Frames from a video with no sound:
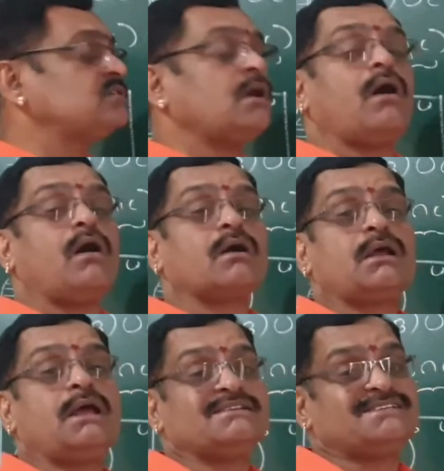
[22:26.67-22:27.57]
lines
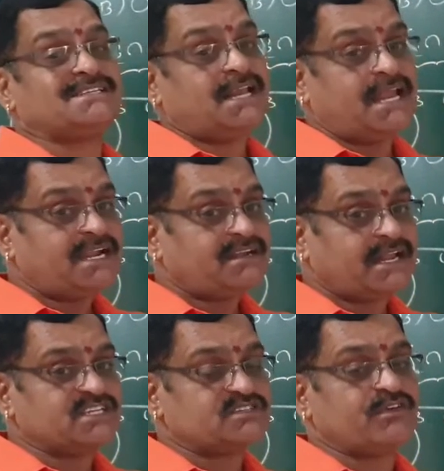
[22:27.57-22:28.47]
or
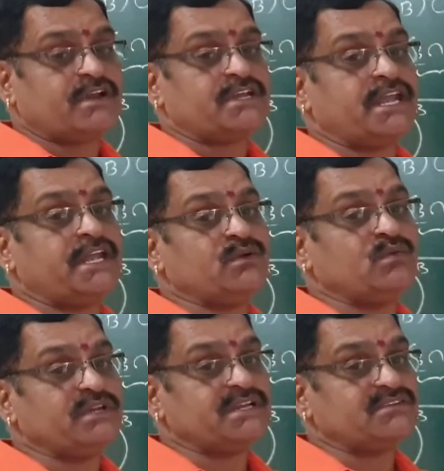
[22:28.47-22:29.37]
slant lines for A
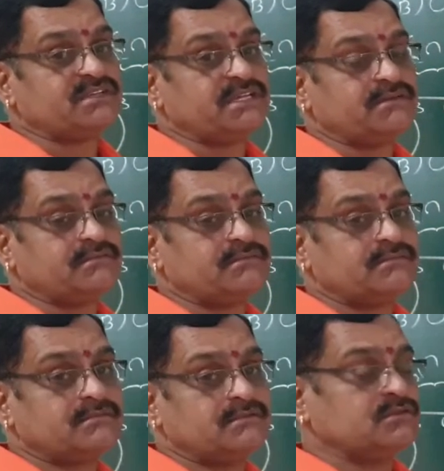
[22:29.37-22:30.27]
union C.
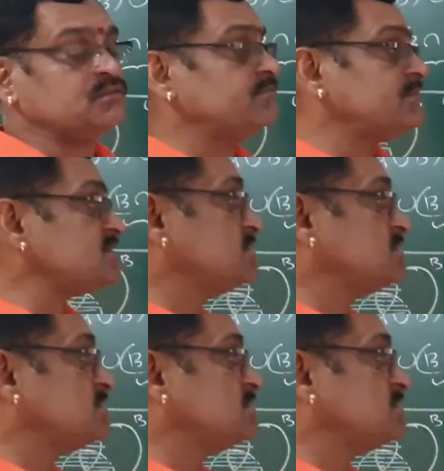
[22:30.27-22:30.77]
So